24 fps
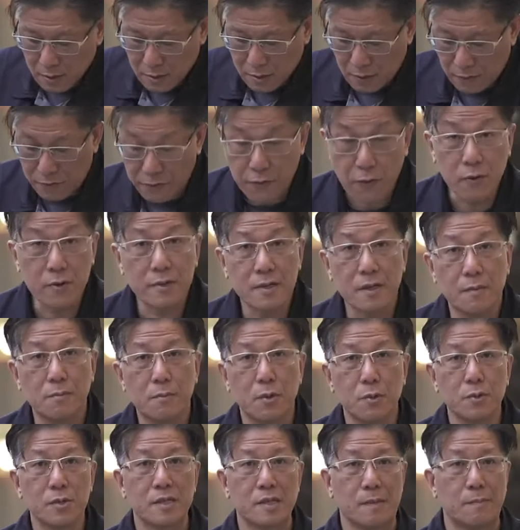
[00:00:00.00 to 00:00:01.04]
The first and
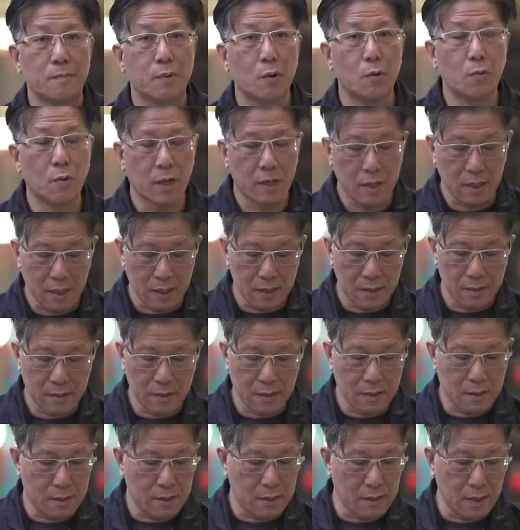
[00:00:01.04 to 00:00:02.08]
most simple one is
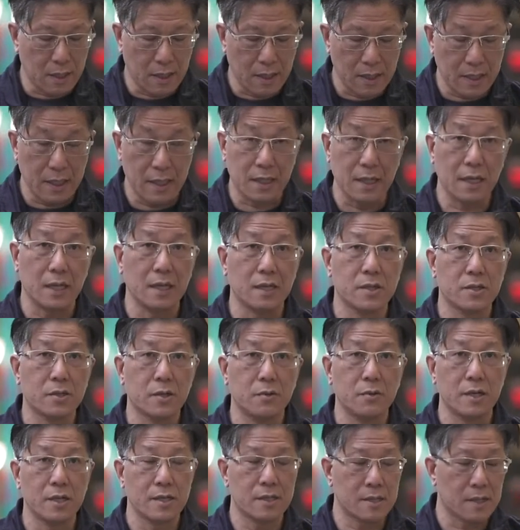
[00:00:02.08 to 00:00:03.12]
the heated
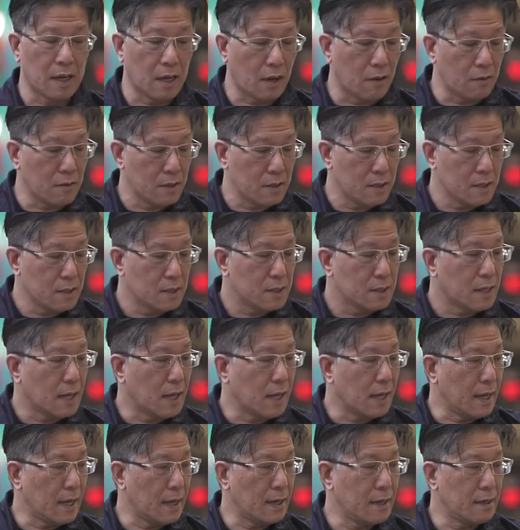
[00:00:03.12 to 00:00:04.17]
insole itself
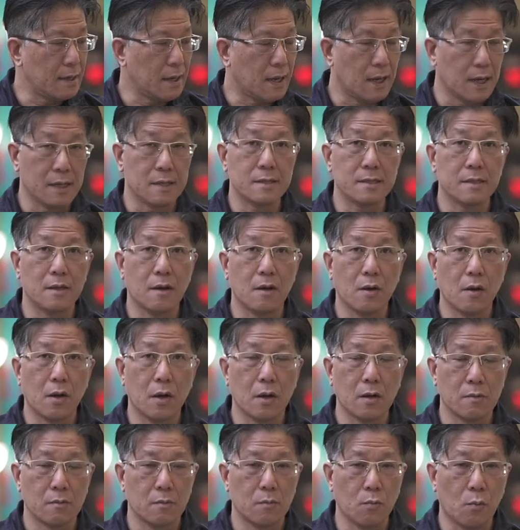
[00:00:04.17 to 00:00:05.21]
and has
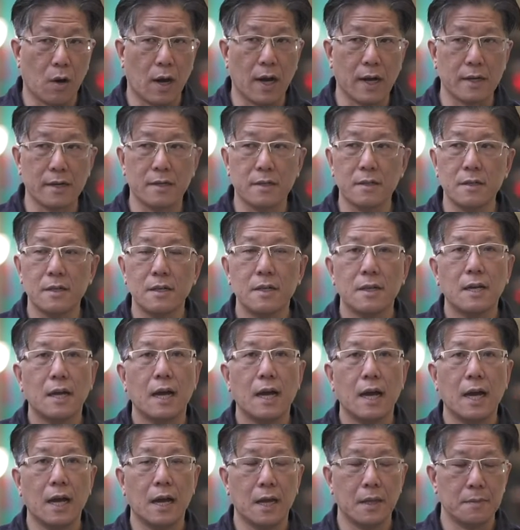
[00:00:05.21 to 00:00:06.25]
the wire.
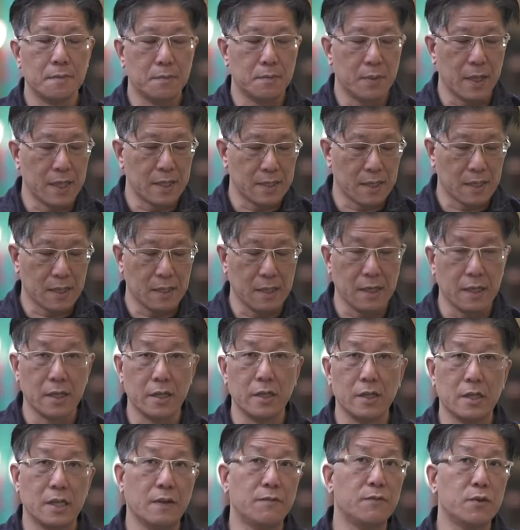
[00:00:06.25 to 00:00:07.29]
And
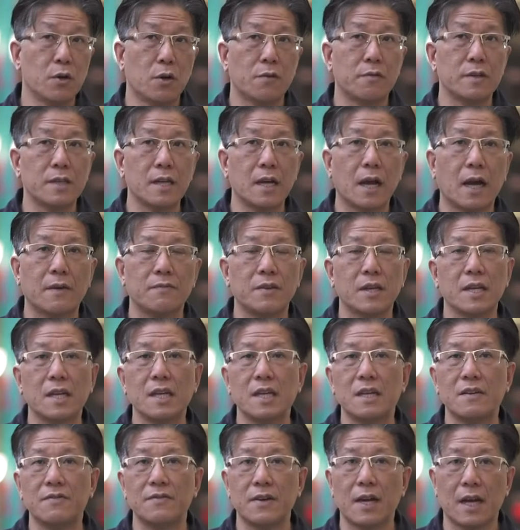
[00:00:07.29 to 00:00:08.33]
basically, if you already have the
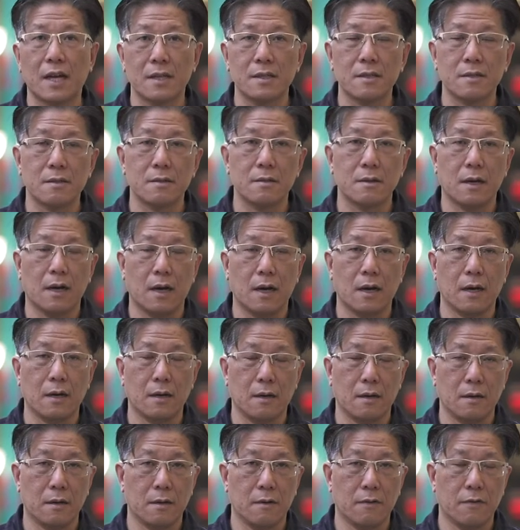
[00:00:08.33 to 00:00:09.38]
heated vest
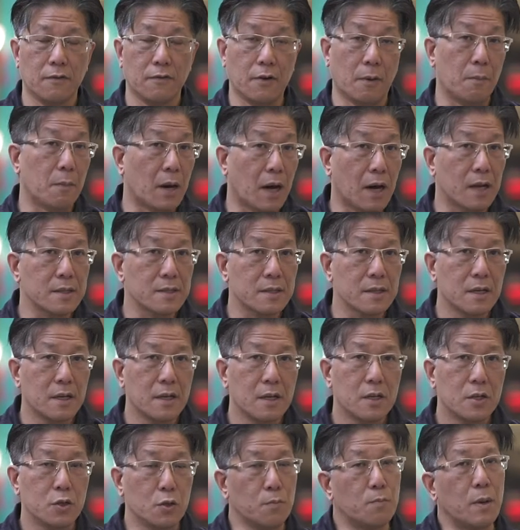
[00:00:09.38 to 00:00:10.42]
from us,
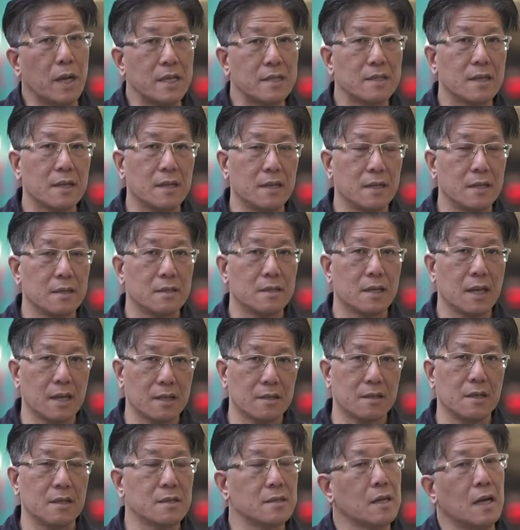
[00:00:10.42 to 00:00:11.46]
you basically
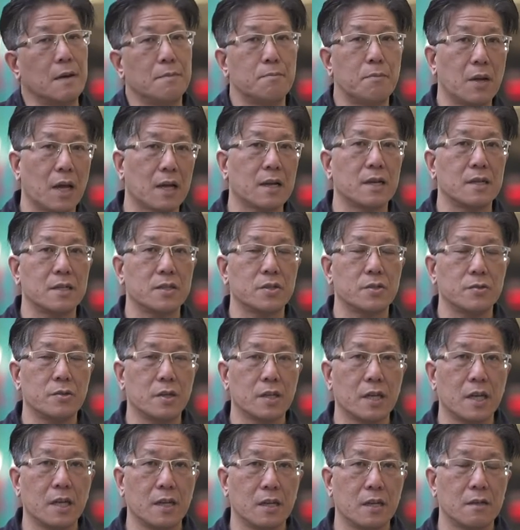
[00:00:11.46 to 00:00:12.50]
take this and plug it to
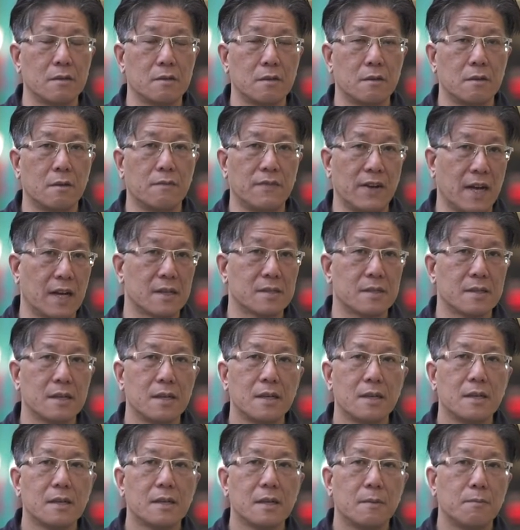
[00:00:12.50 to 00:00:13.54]
your heated vest,
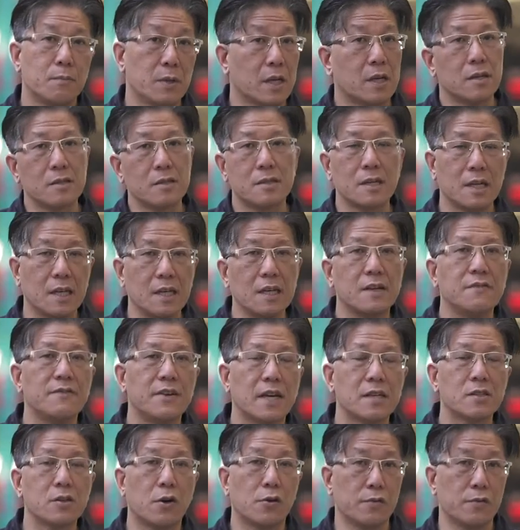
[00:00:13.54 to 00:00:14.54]
because the heated vest